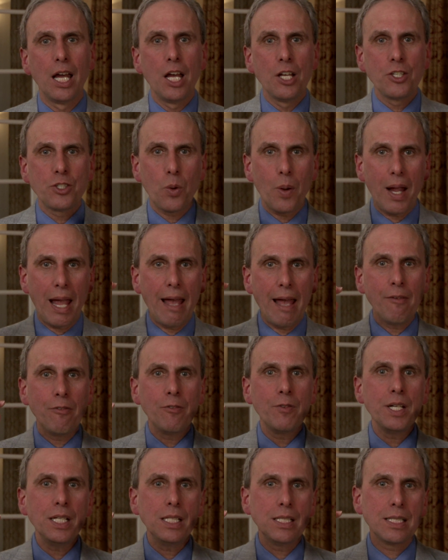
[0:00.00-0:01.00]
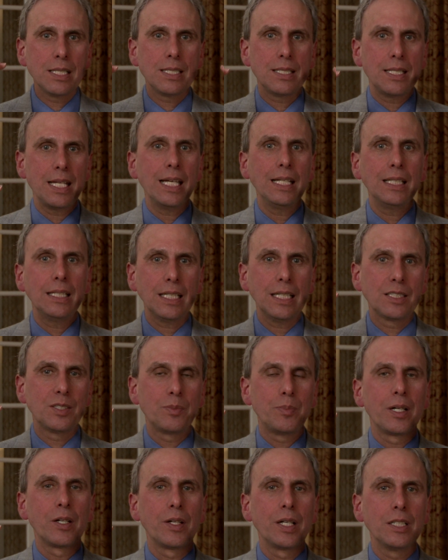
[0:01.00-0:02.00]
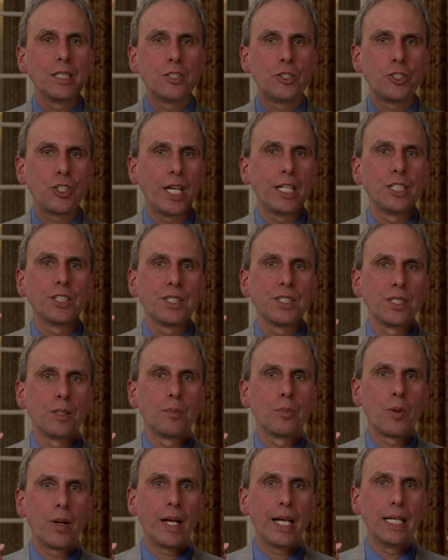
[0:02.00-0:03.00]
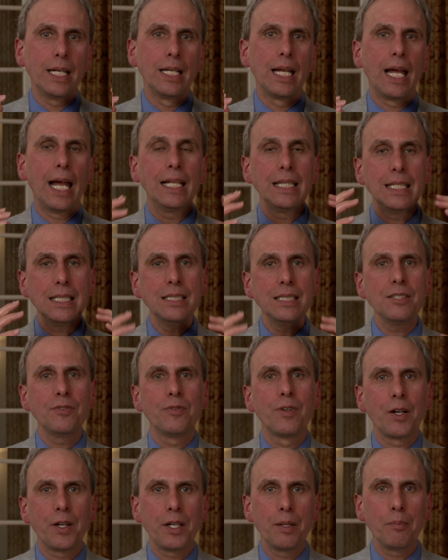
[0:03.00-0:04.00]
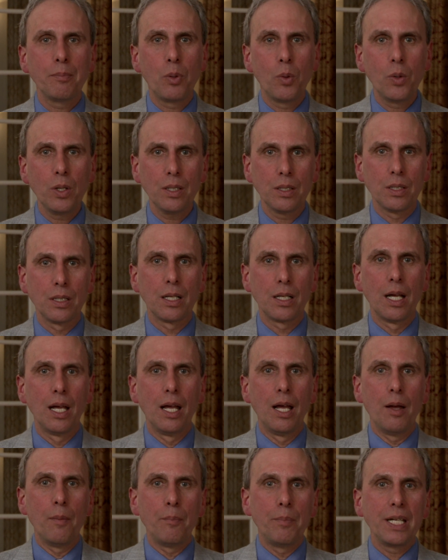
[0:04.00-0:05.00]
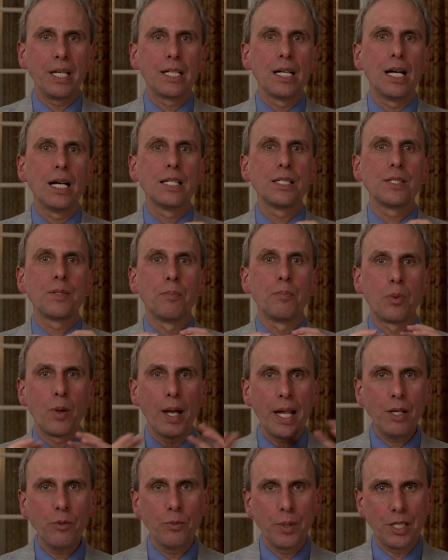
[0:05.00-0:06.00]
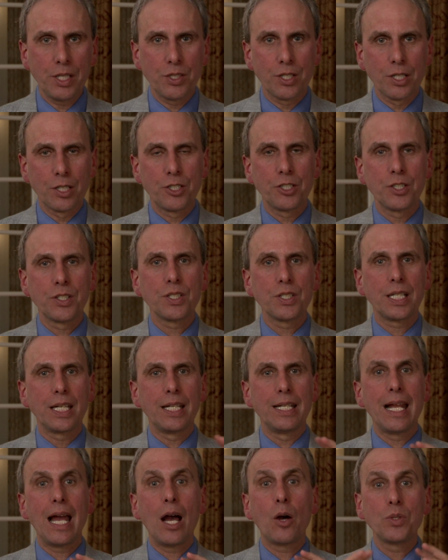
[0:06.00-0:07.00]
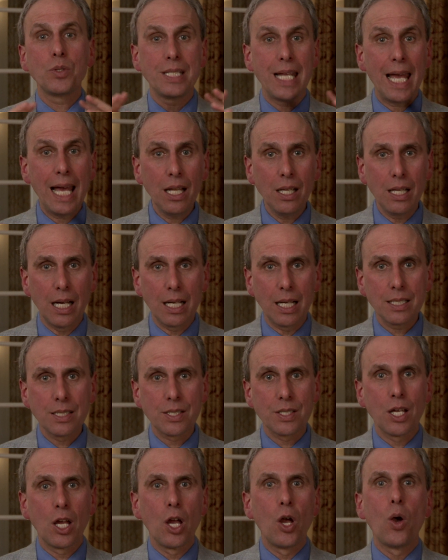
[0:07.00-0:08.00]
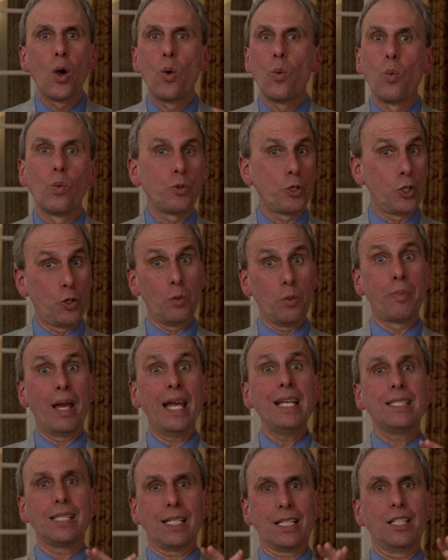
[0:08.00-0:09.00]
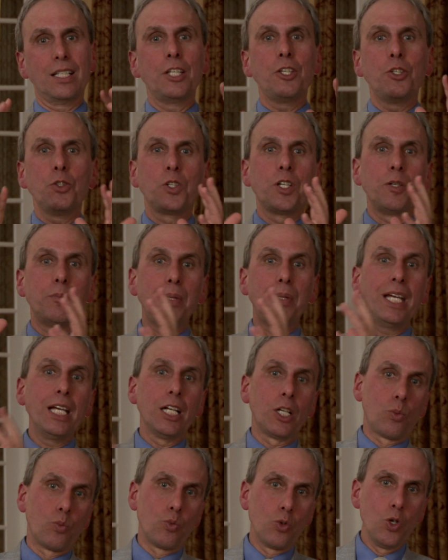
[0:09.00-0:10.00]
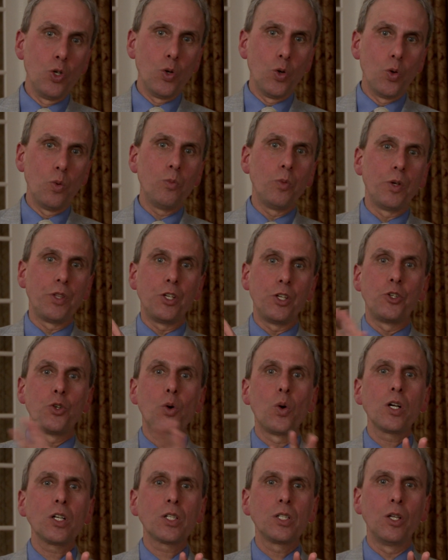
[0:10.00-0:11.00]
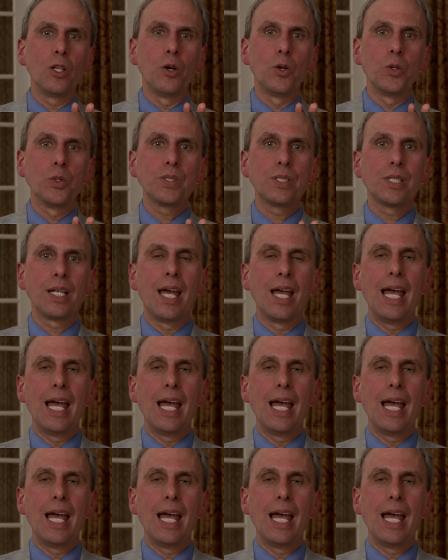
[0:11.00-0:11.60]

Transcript: So every distinct experience changes the brain. And this is very important because brain researchers can now tell us, you know, basically you could be in a room with the door closed